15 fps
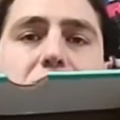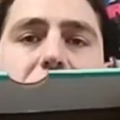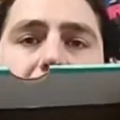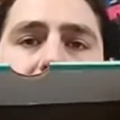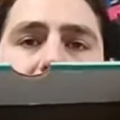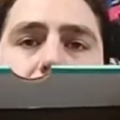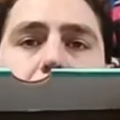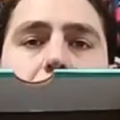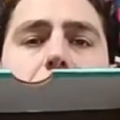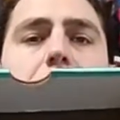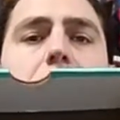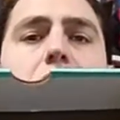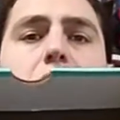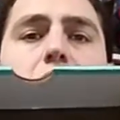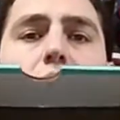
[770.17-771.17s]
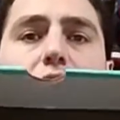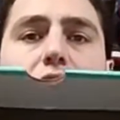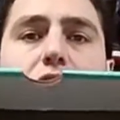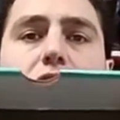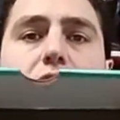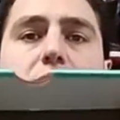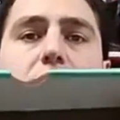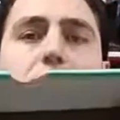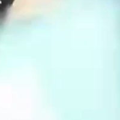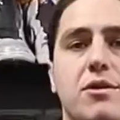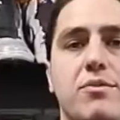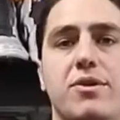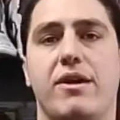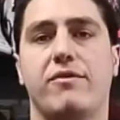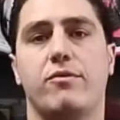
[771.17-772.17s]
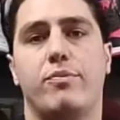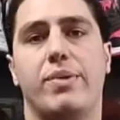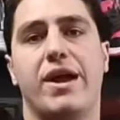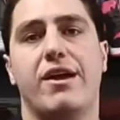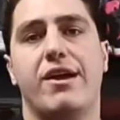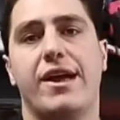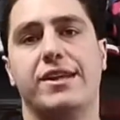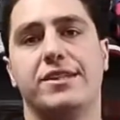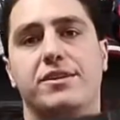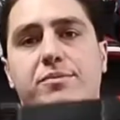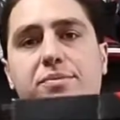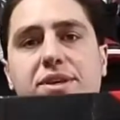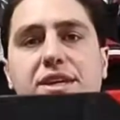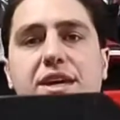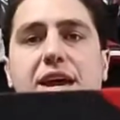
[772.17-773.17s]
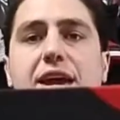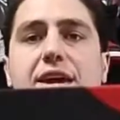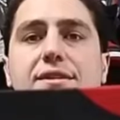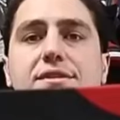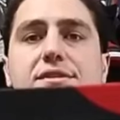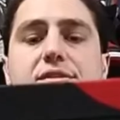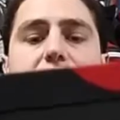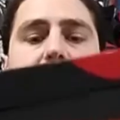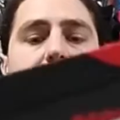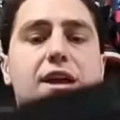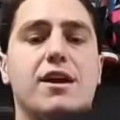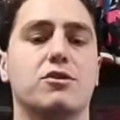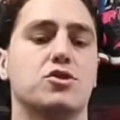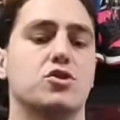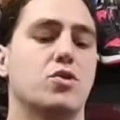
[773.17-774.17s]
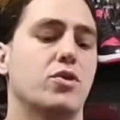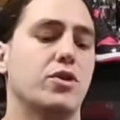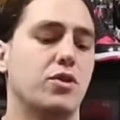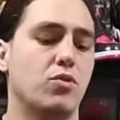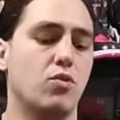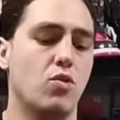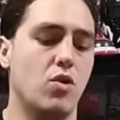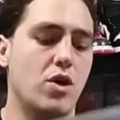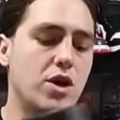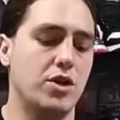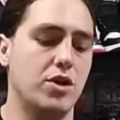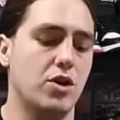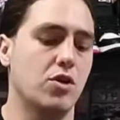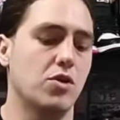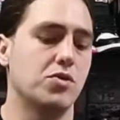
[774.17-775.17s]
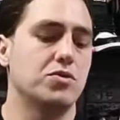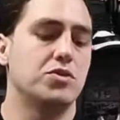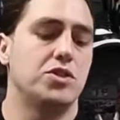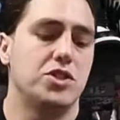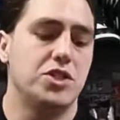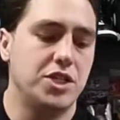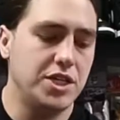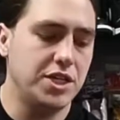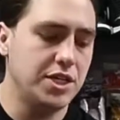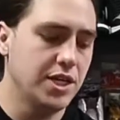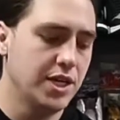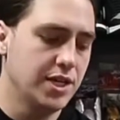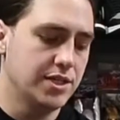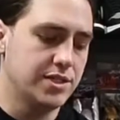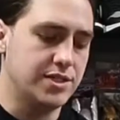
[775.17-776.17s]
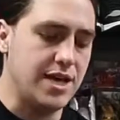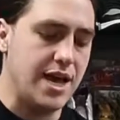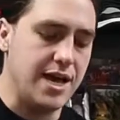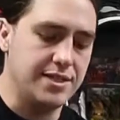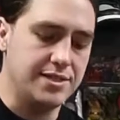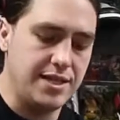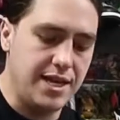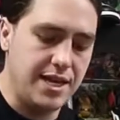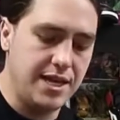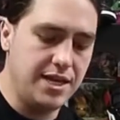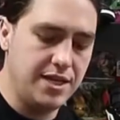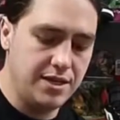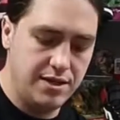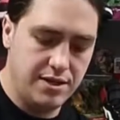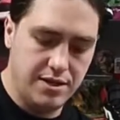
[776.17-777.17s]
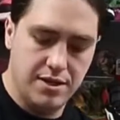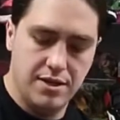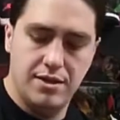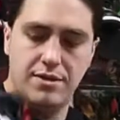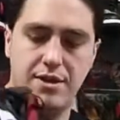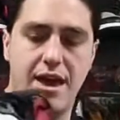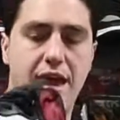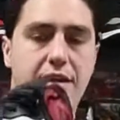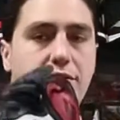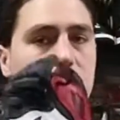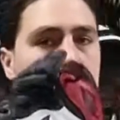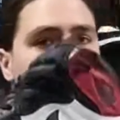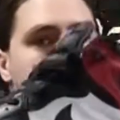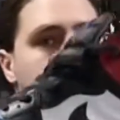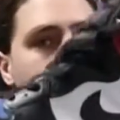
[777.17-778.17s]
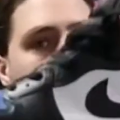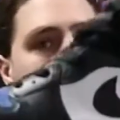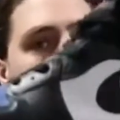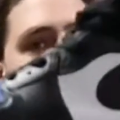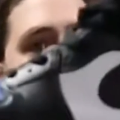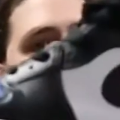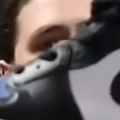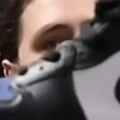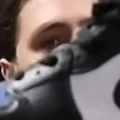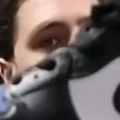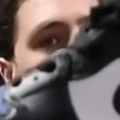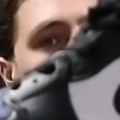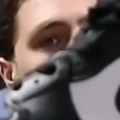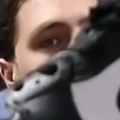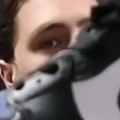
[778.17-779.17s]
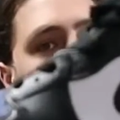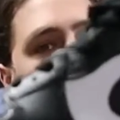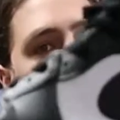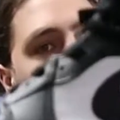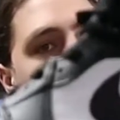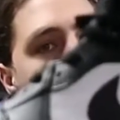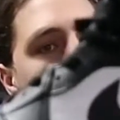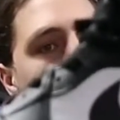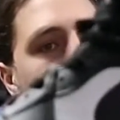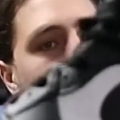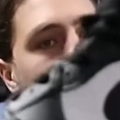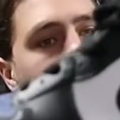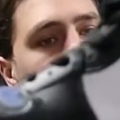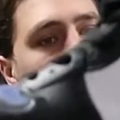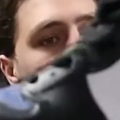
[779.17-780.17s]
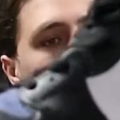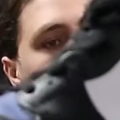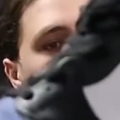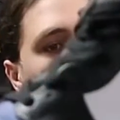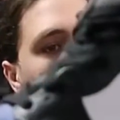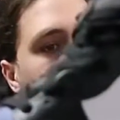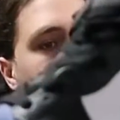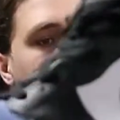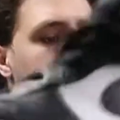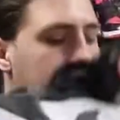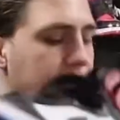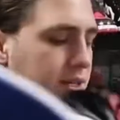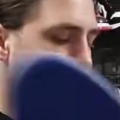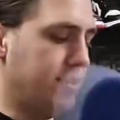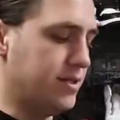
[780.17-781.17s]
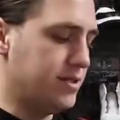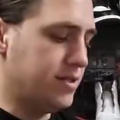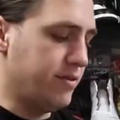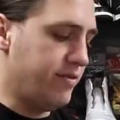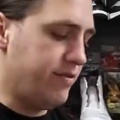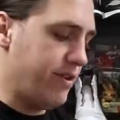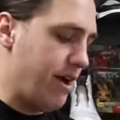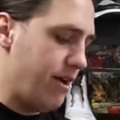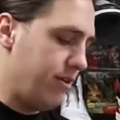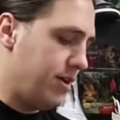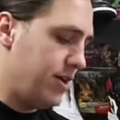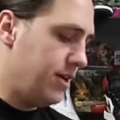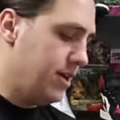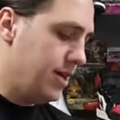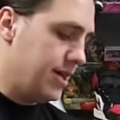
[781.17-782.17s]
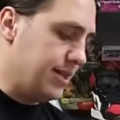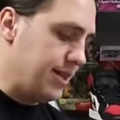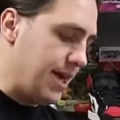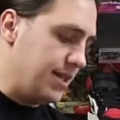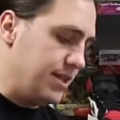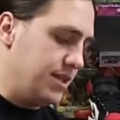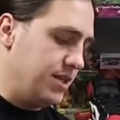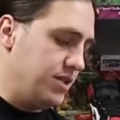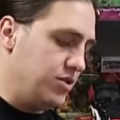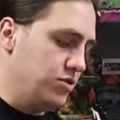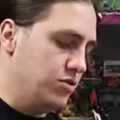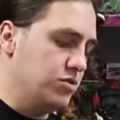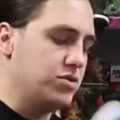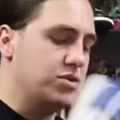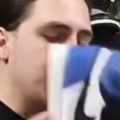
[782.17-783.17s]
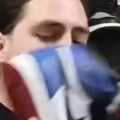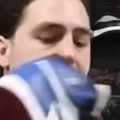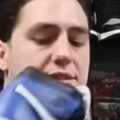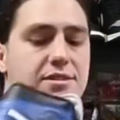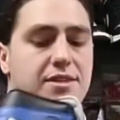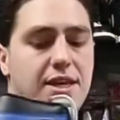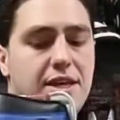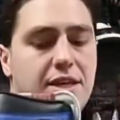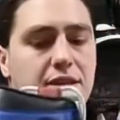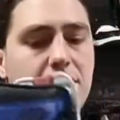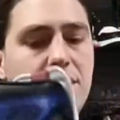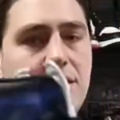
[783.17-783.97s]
what's next on what's shipping. Next up, we have a pair headed to PA. This is an Air Jordan 1 OG size 8, the ever so sought after top 3 edition. This is a very lightly used size 8.